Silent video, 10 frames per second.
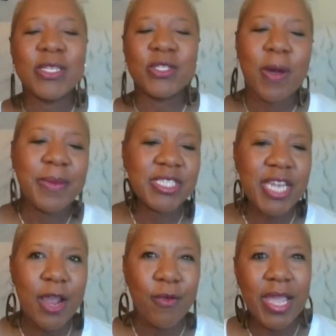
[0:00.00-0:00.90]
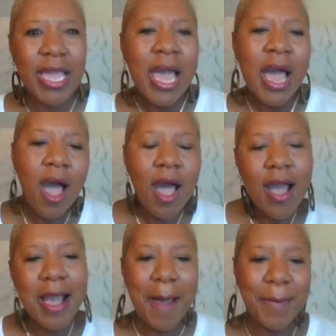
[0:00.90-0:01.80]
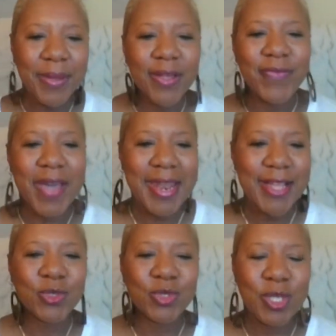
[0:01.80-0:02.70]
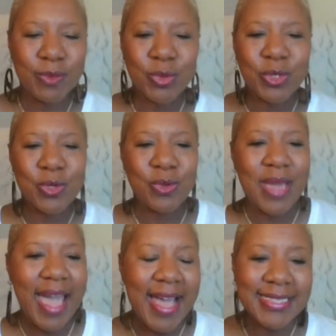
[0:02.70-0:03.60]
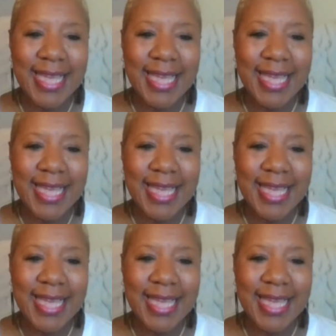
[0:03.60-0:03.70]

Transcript: So I'll be sharing a couple of financial tips with you guys.